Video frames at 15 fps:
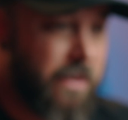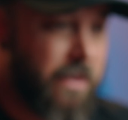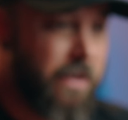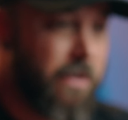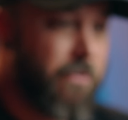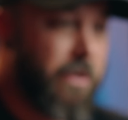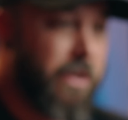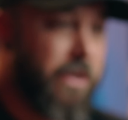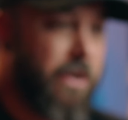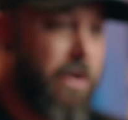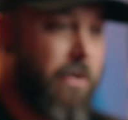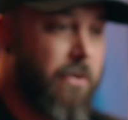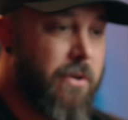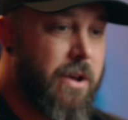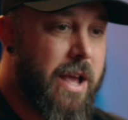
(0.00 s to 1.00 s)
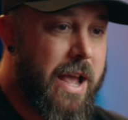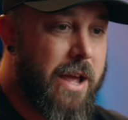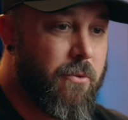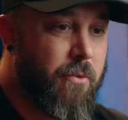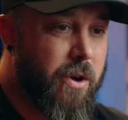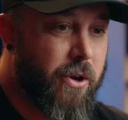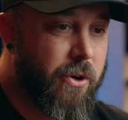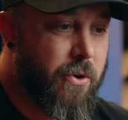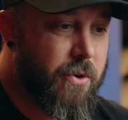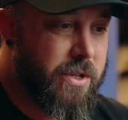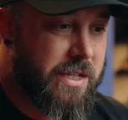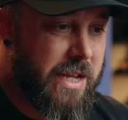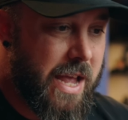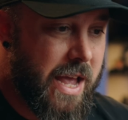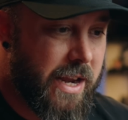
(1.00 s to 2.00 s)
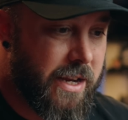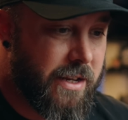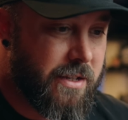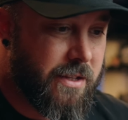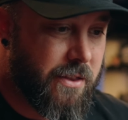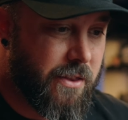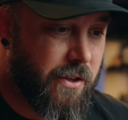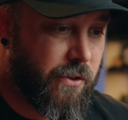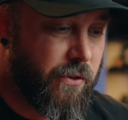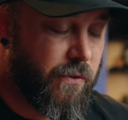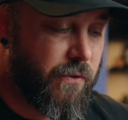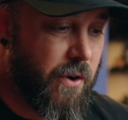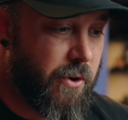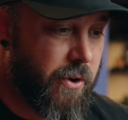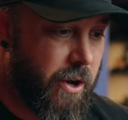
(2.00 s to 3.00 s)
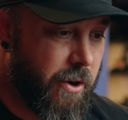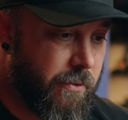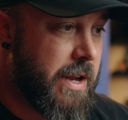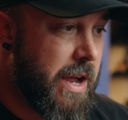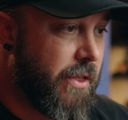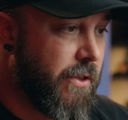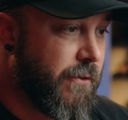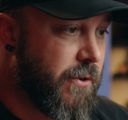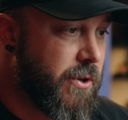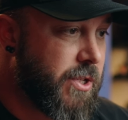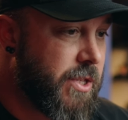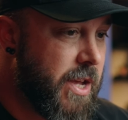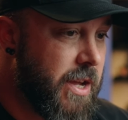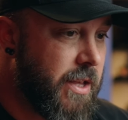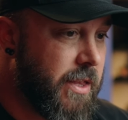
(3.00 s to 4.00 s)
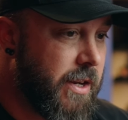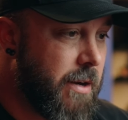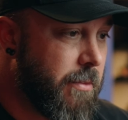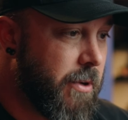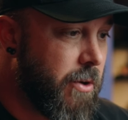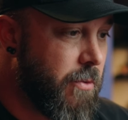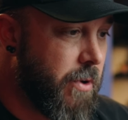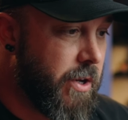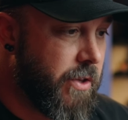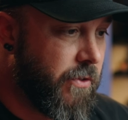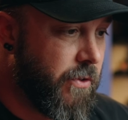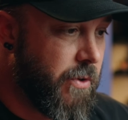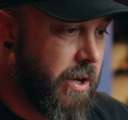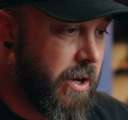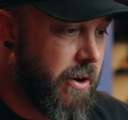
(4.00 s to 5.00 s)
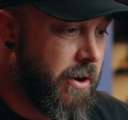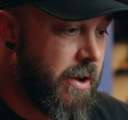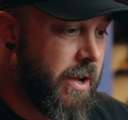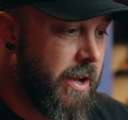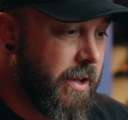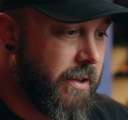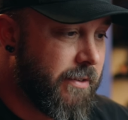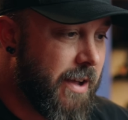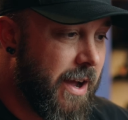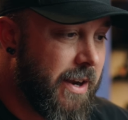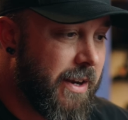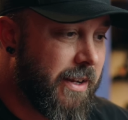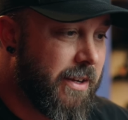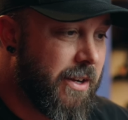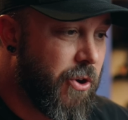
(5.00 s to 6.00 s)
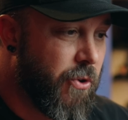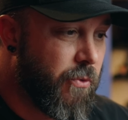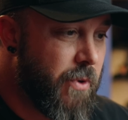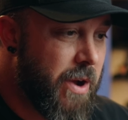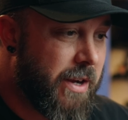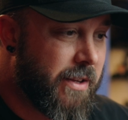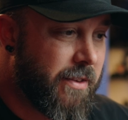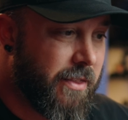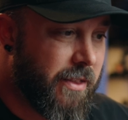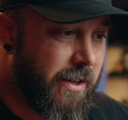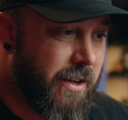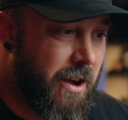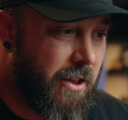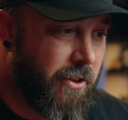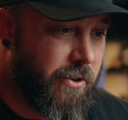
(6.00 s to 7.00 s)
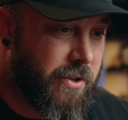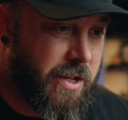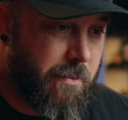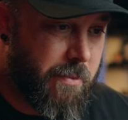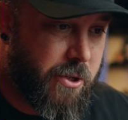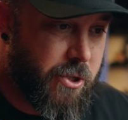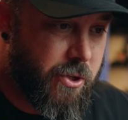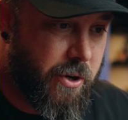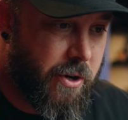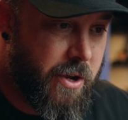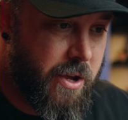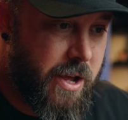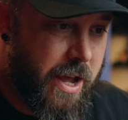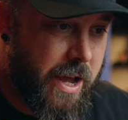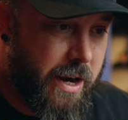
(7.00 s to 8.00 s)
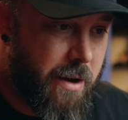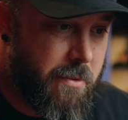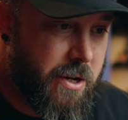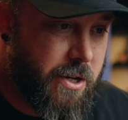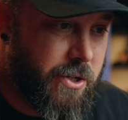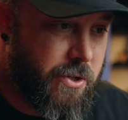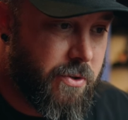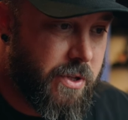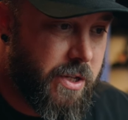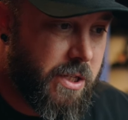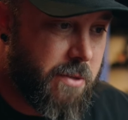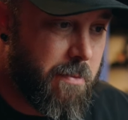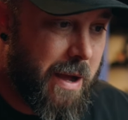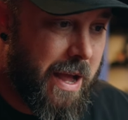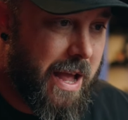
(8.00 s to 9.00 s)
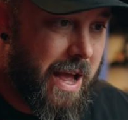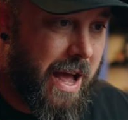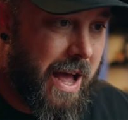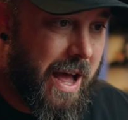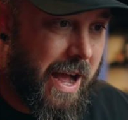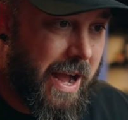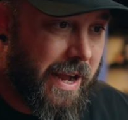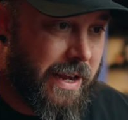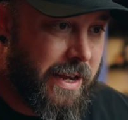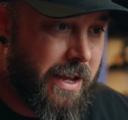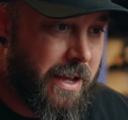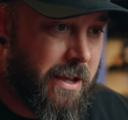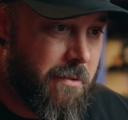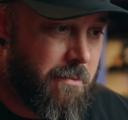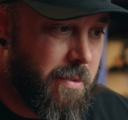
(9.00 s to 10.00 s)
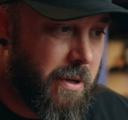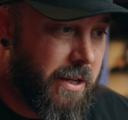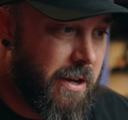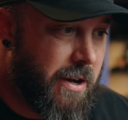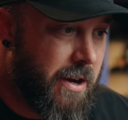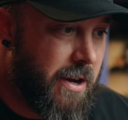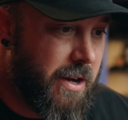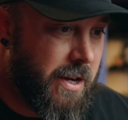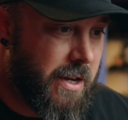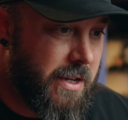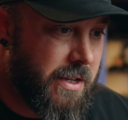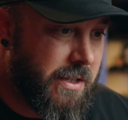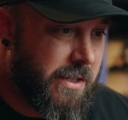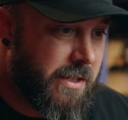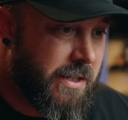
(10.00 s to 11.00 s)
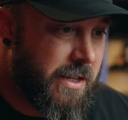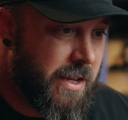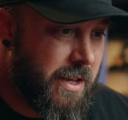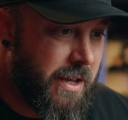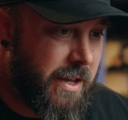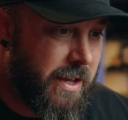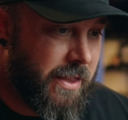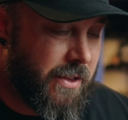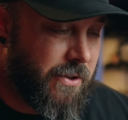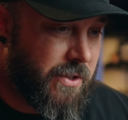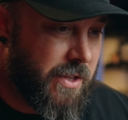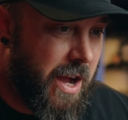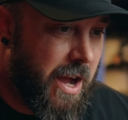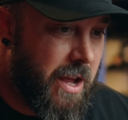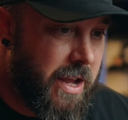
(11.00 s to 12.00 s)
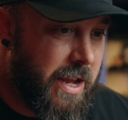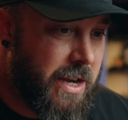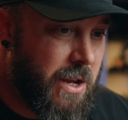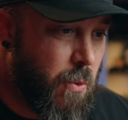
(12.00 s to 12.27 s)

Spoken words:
There we go. And we are going to edit this photo. Now, the first thing that I'm going to want to do here is kind of correct the color temperature. And I'm going to do this by eye because there's not any